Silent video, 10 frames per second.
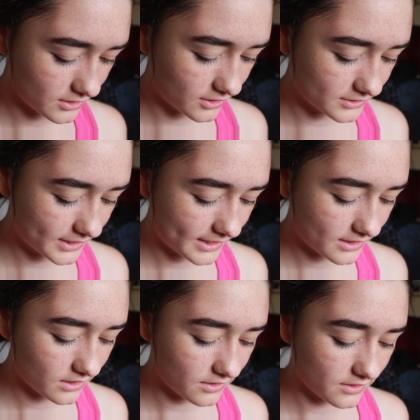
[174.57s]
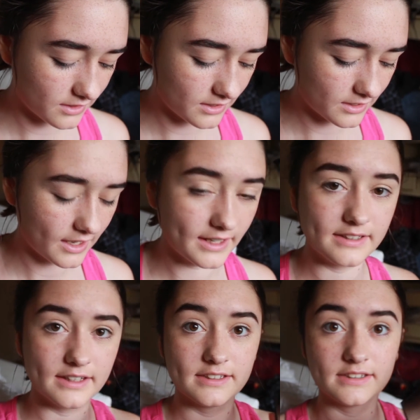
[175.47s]
So I'll take the
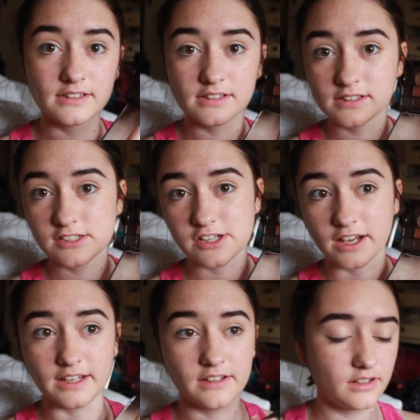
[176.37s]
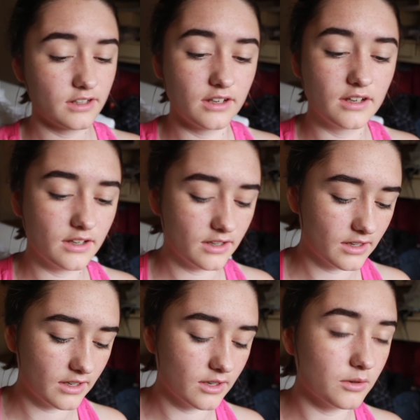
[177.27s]
lightest shade
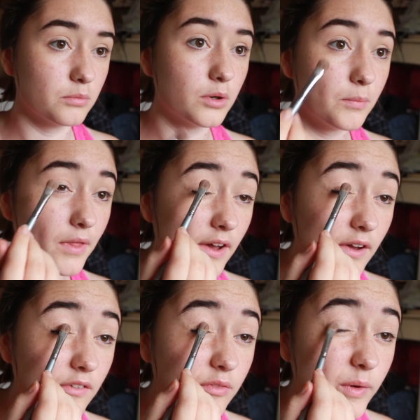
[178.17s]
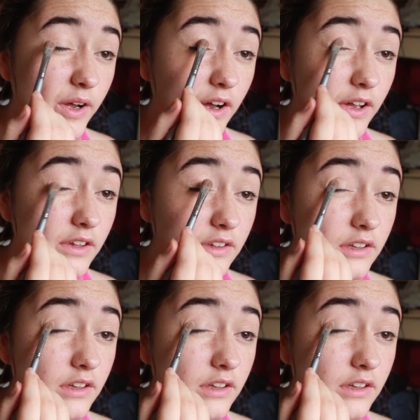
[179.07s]
and pop that over my eyes.